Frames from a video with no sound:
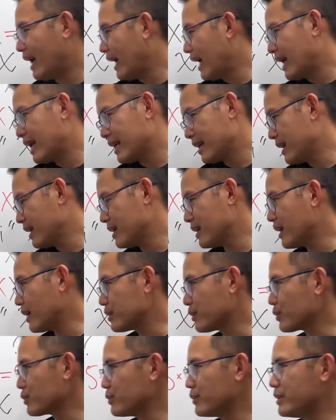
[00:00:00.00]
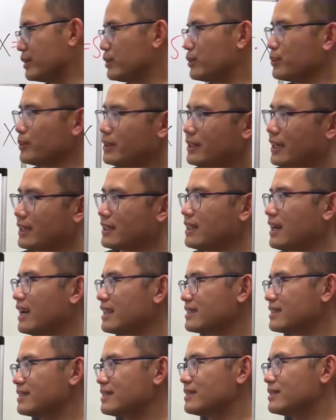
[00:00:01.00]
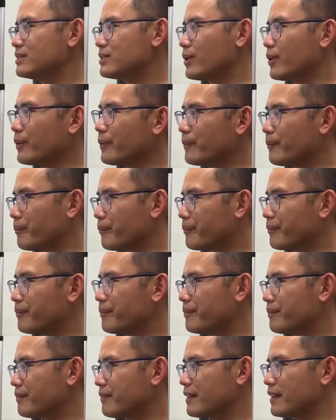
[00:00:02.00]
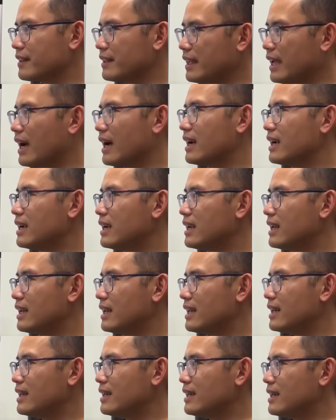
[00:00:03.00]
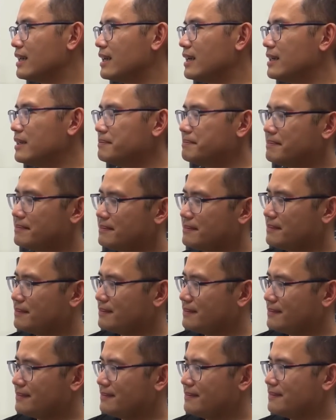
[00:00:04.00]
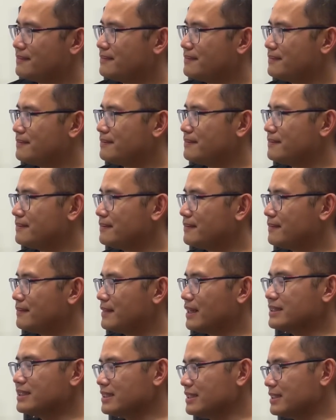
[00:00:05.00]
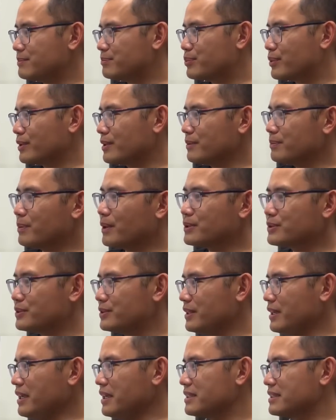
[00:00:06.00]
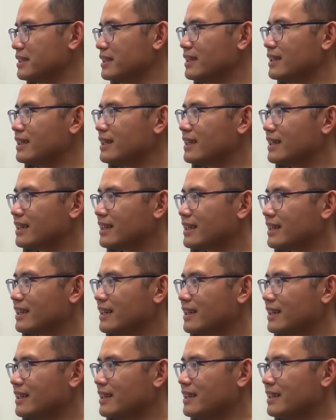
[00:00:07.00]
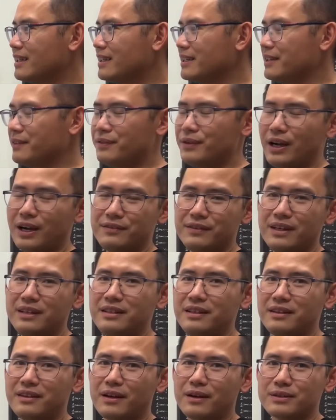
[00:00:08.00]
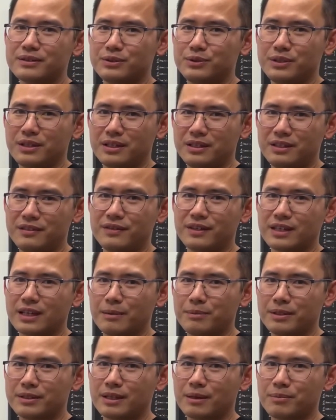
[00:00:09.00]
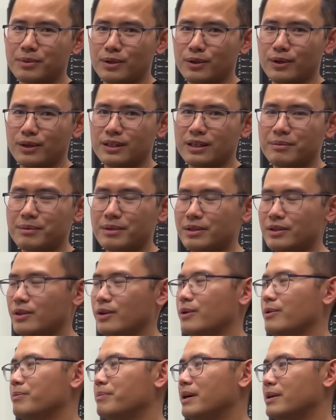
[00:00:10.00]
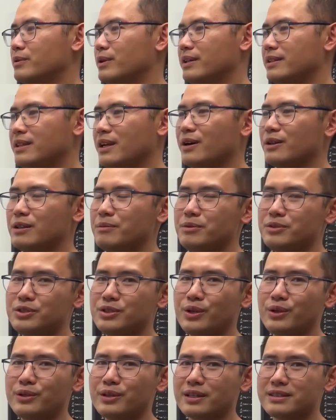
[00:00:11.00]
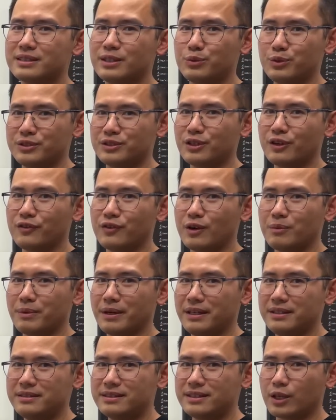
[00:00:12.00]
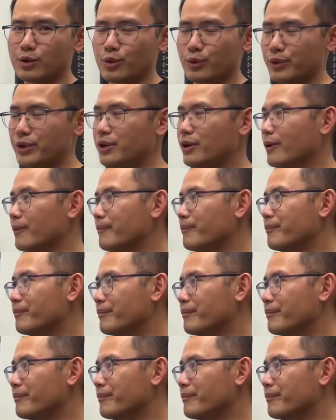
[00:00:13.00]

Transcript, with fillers: I I don't really do it like that. So, yeah. Mm, that's pretty much it. If you have any doubts, you can leave a comment down below and let me know. But right now, let me show you guys the result from my Instagram reel.